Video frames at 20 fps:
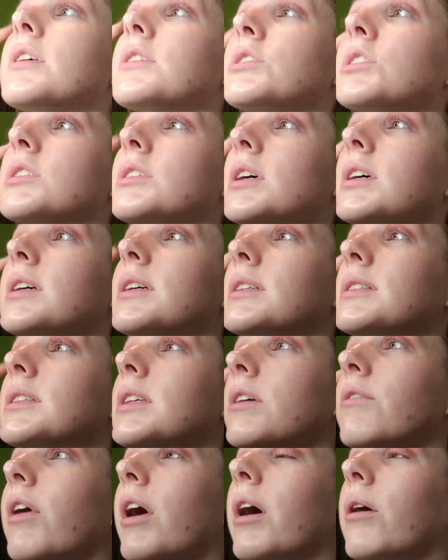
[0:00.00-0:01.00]
It's just
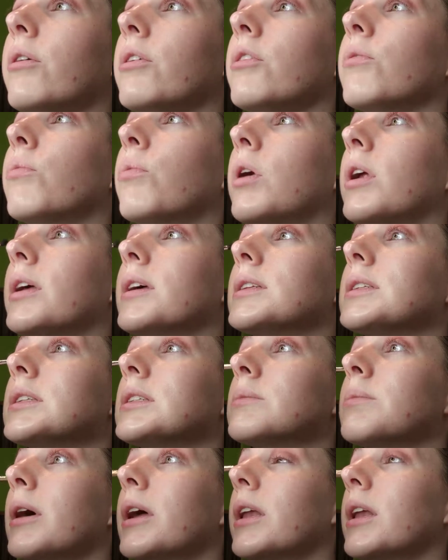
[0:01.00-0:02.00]
because if I wanted to
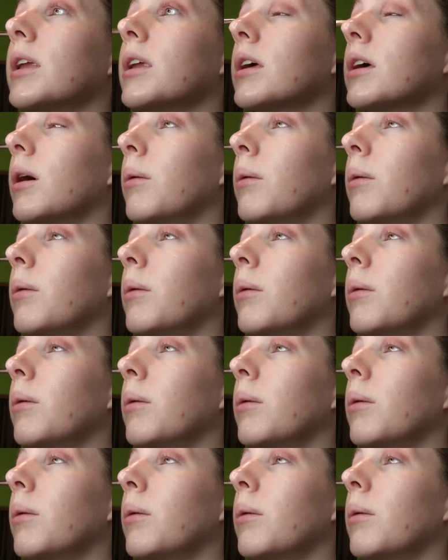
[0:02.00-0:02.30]
spend